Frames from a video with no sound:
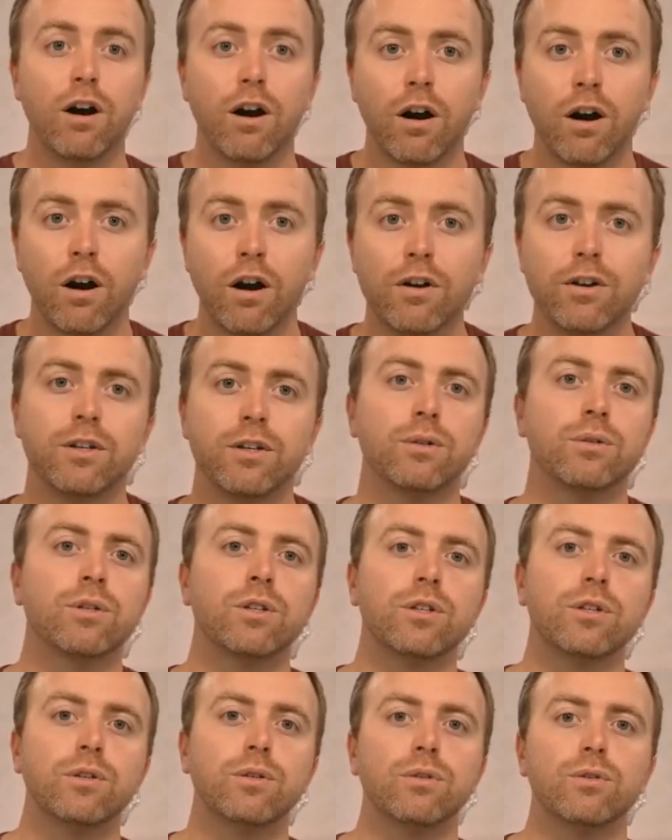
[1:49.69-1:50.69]
audio
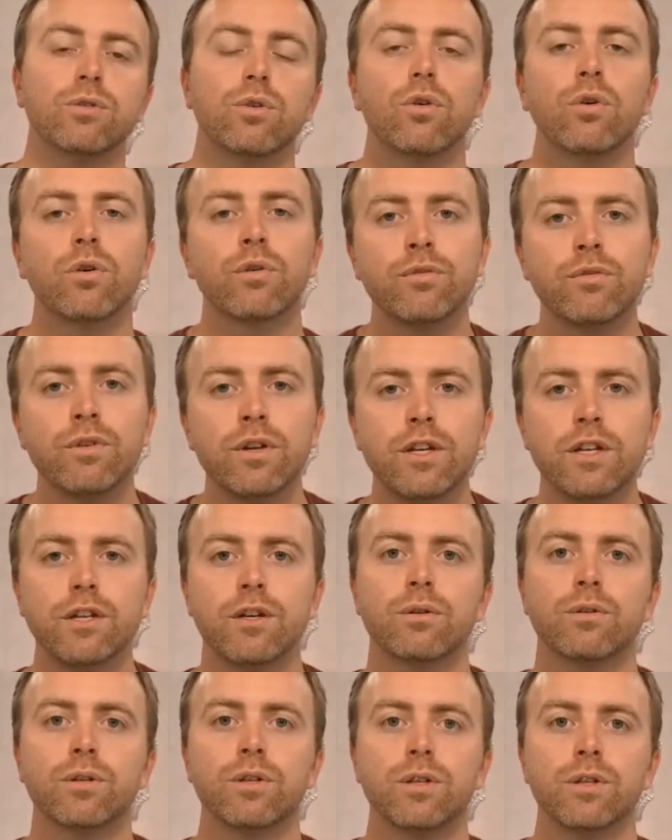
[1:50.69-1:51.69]
cues or
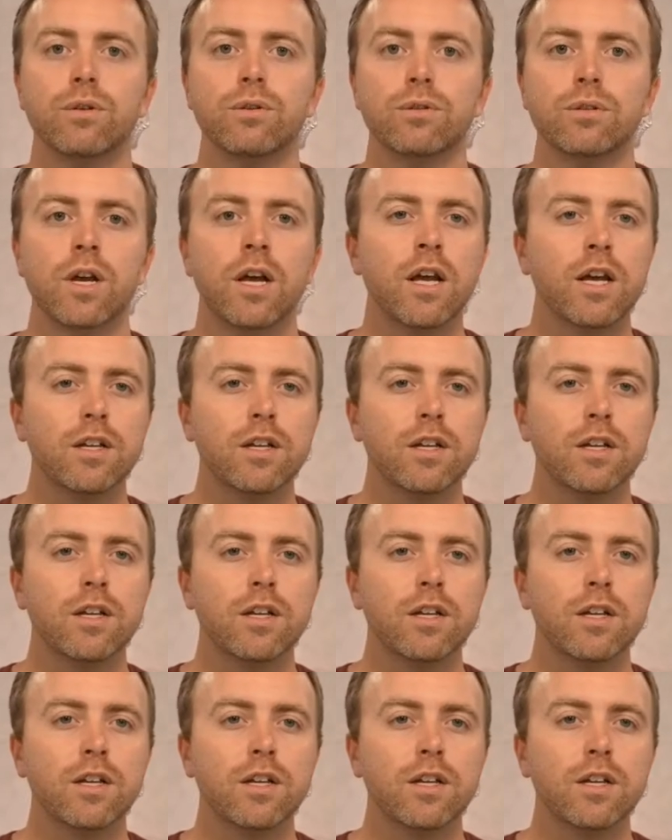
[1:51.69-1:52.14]
video cues,